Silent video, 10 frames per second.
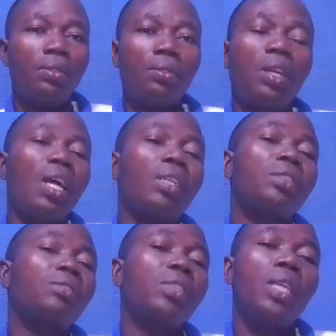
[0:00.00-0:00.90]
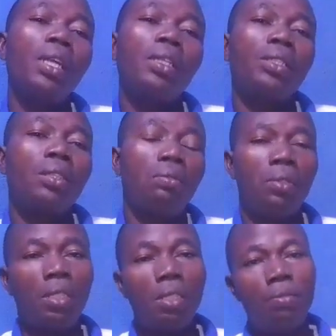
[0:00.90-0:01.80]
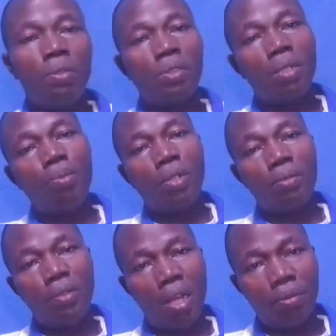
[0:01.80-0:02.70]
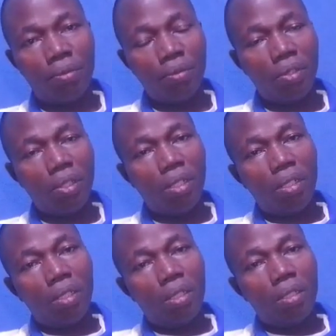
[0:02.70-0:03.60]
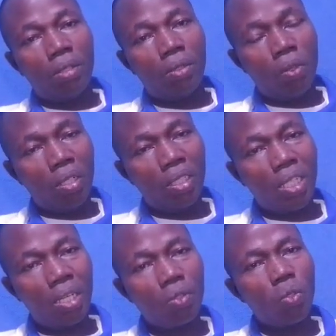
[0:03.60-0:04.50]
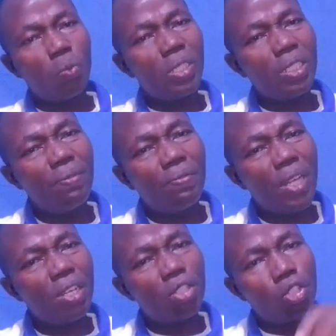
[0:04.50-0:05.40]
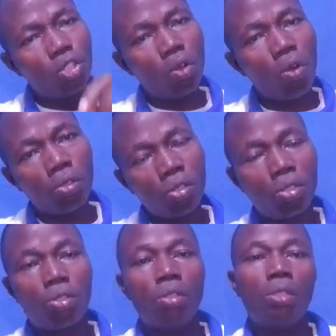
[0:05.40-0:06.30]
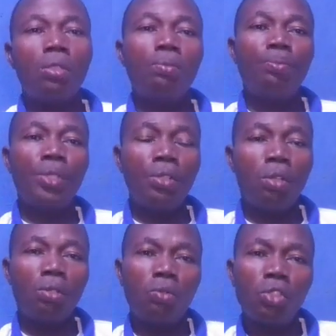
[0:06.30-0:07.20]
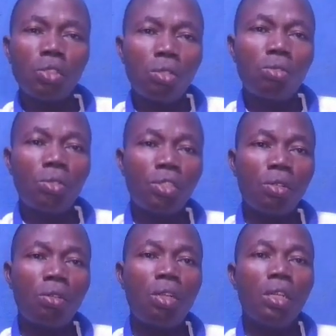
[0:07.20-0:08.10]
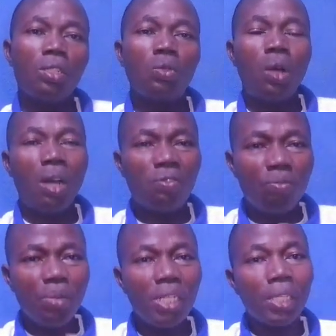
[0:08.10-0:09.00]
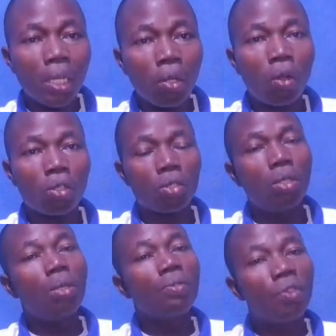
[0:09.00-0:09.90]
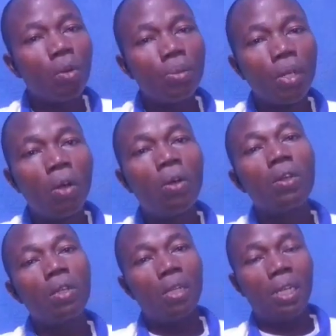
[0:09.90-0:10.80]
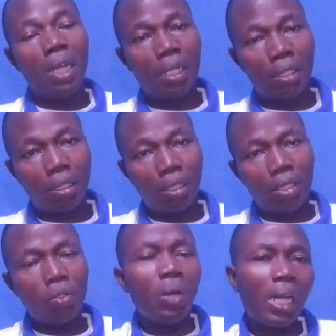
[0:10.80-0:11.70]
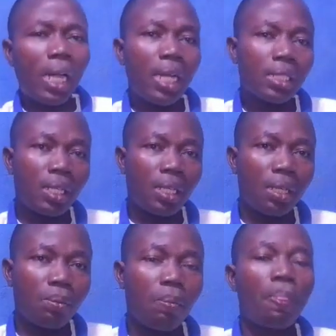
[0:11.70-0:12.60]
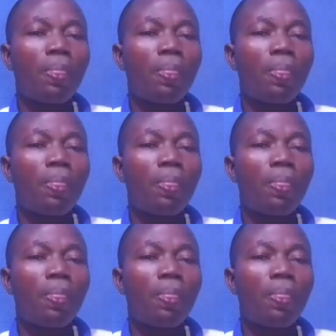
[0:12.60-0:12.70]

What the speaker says: you can sell it conveniently for 3.5. You understand? So within a very short period, short duration, you have made a lot from your land. So I ask again,